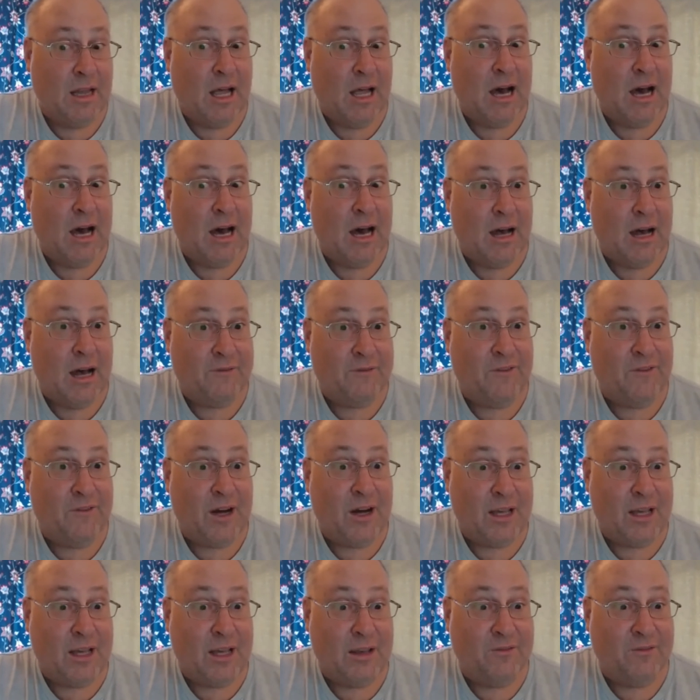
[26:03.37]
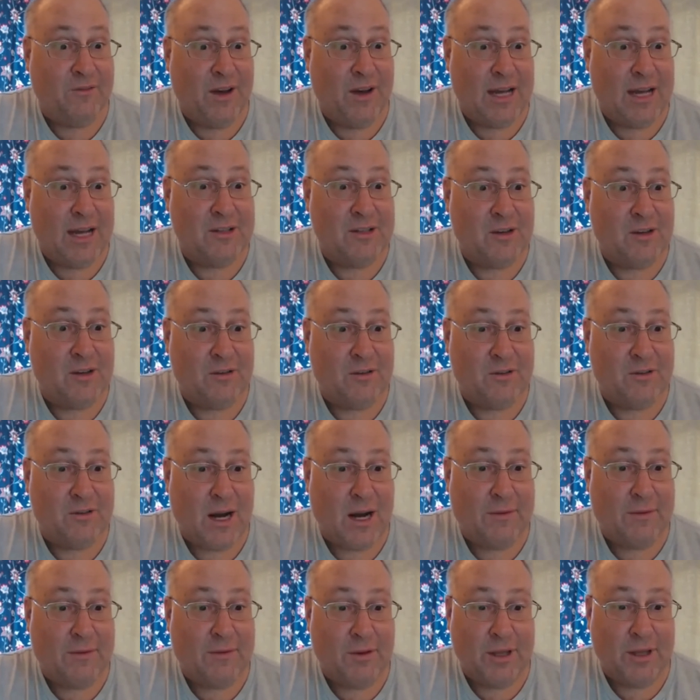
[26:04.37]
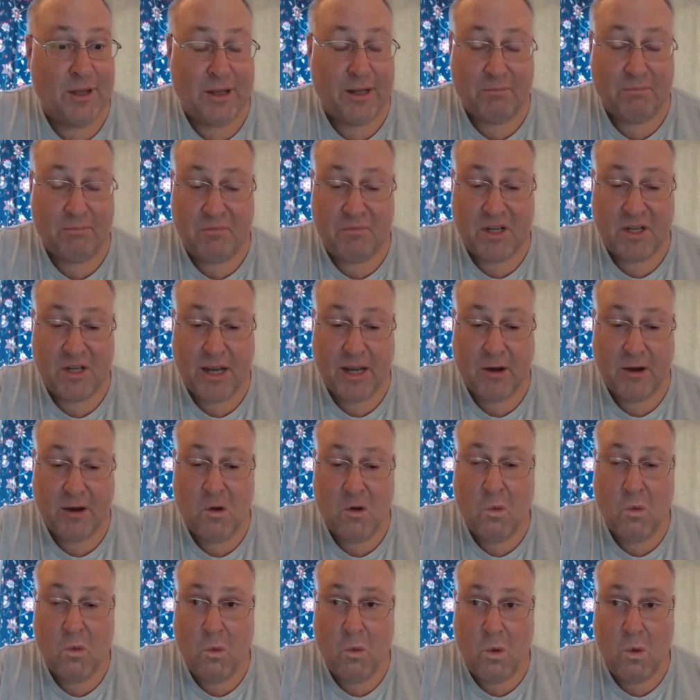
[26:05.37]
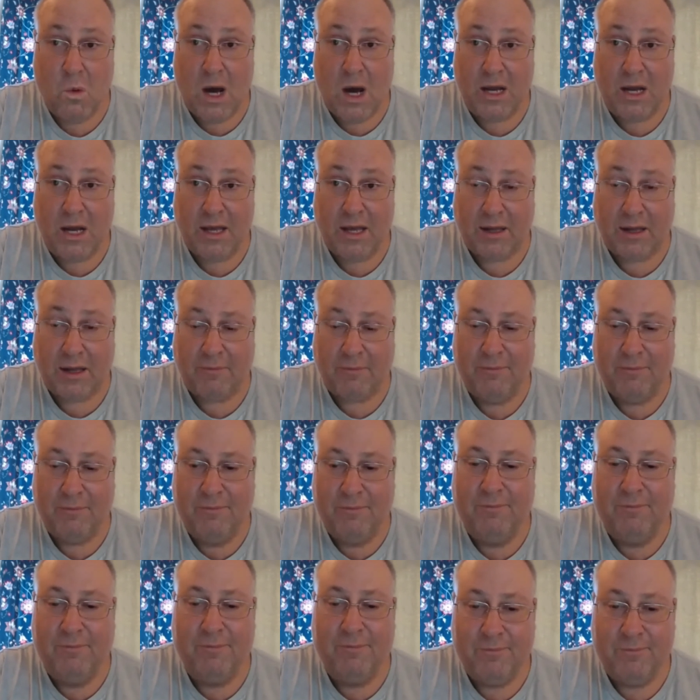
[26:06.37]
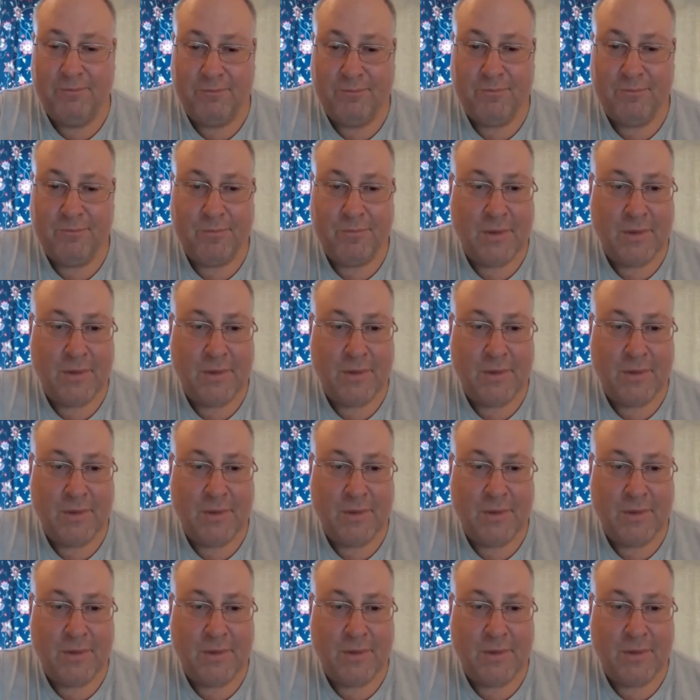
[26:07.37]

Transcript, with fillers: fucking faster of travel than, say, walking. Yeah, yeah, yeah, yeah.